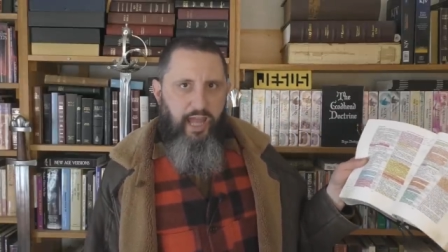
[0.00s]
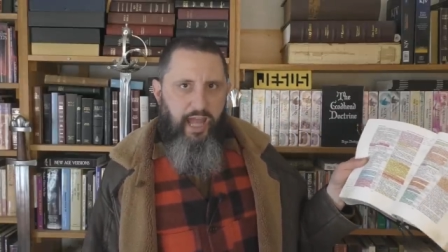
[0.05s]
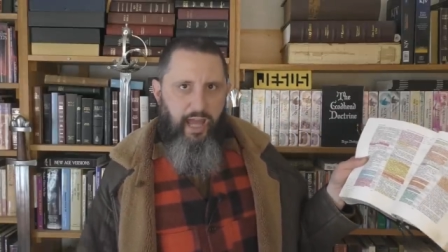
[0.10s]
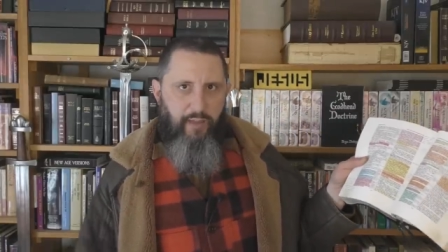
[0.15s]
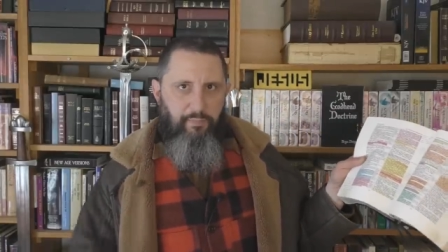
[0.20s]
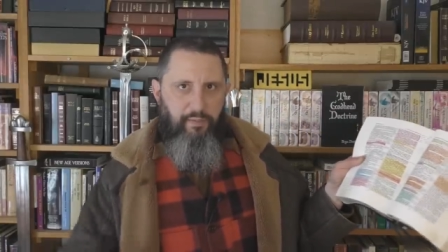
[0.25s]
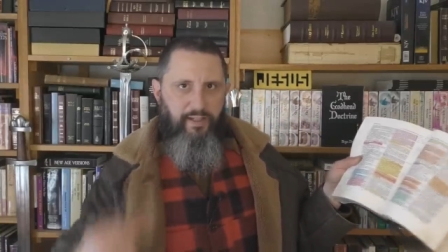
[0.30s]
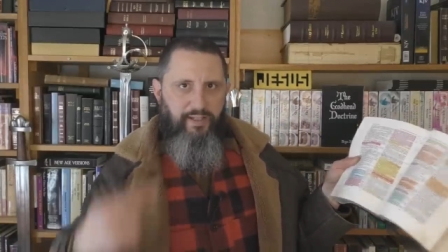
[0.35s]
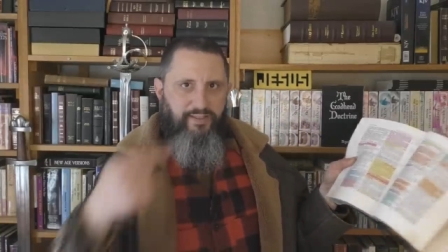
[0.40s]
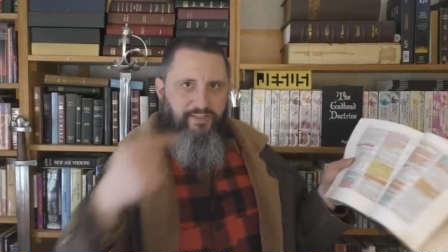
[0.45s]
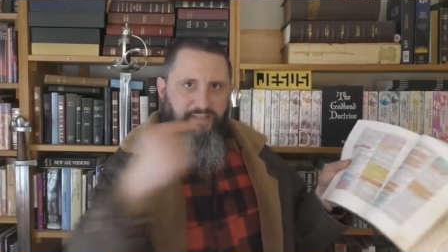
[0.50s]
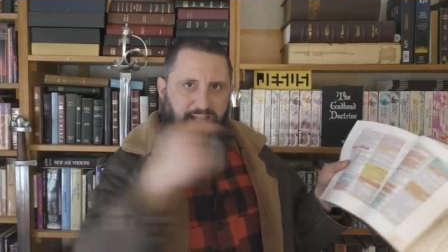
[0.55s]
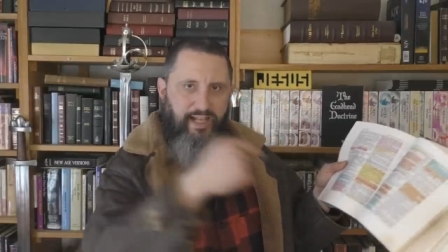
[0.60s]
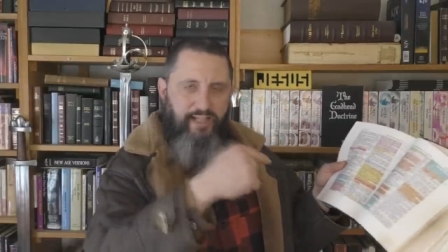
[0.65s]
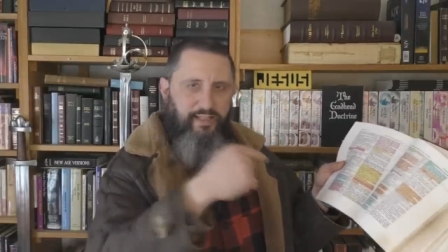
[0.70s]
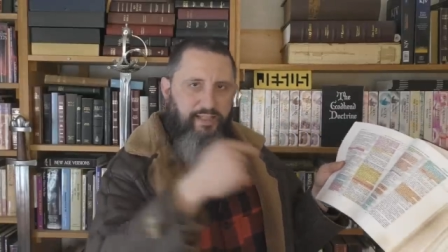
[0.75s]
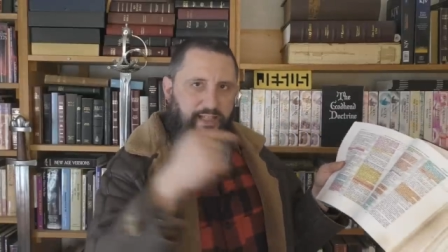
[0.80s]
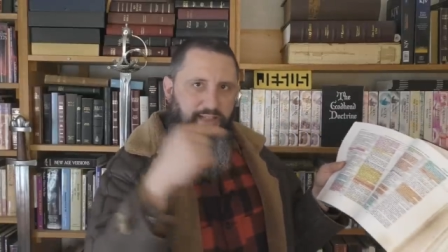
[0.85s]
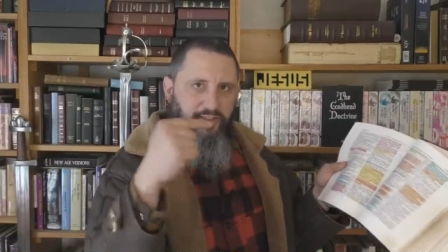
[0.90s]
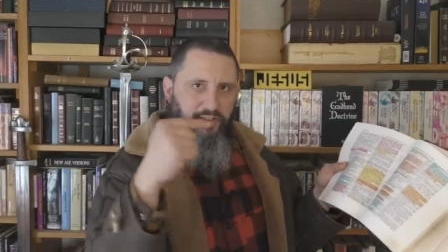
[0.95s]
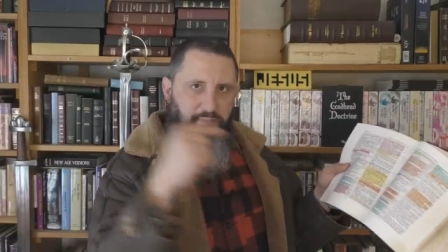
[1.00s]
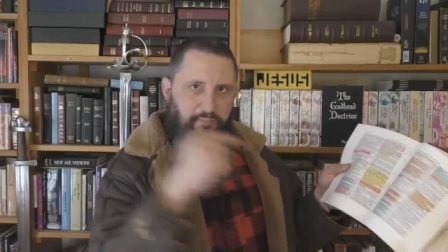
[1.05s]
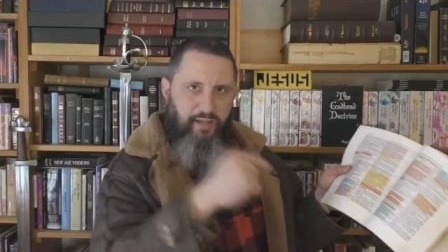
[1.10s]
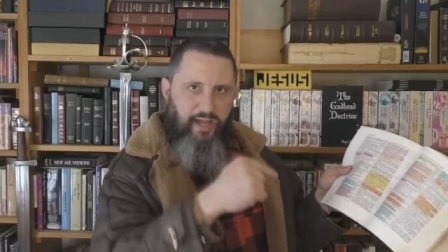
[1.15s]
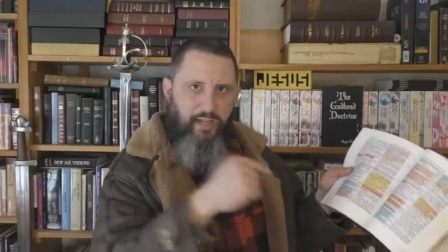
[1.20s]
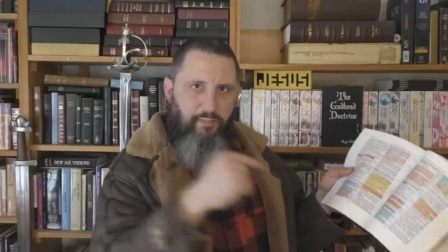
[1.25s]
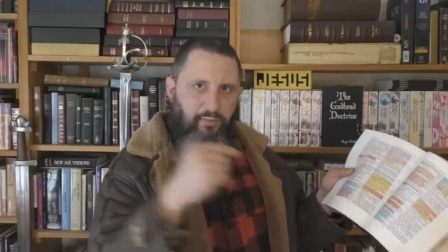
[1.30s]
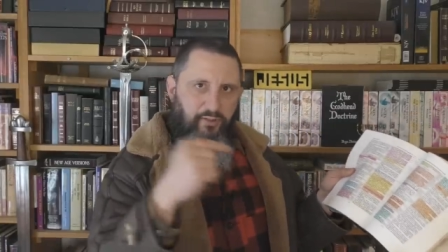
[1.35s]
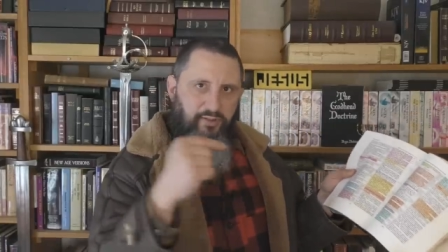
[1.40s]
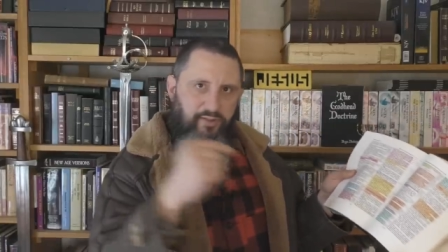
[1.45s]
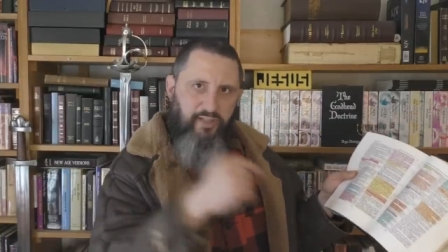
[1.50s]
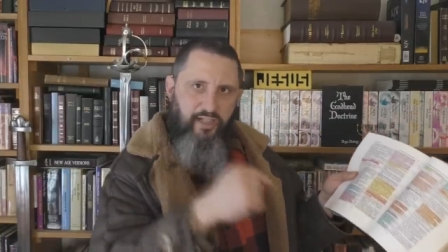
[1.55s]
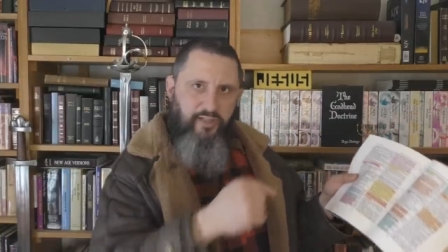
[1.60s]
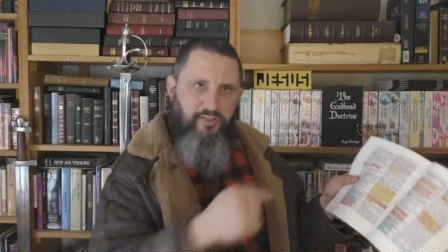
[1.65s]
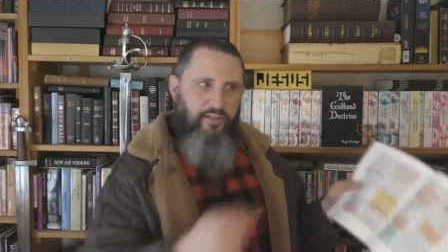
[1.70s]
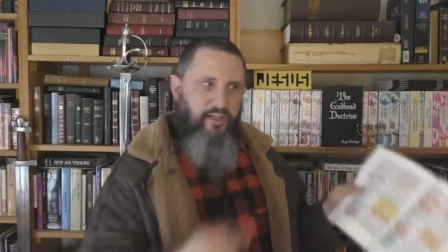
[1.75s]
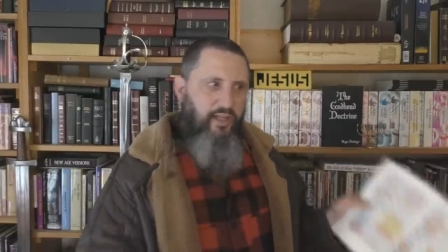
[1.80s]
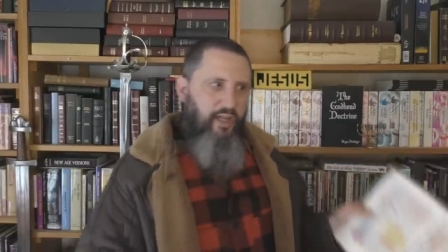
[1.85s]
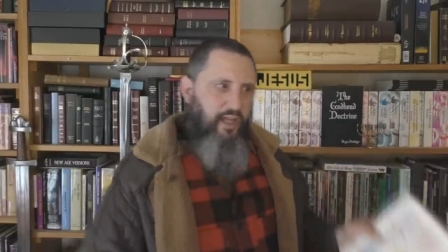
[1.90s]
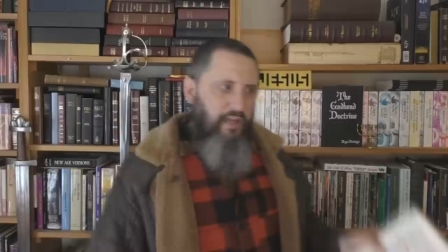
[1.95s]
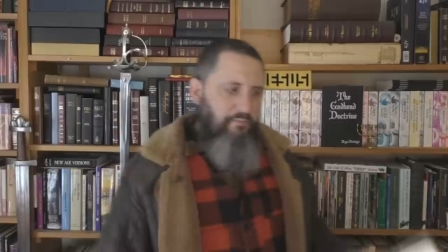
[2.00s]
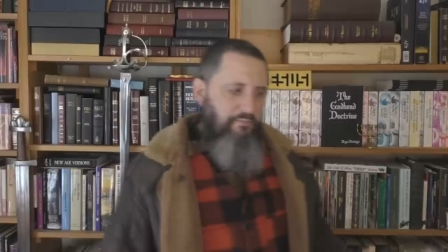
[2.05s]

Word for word: happen exactly as the Bible says,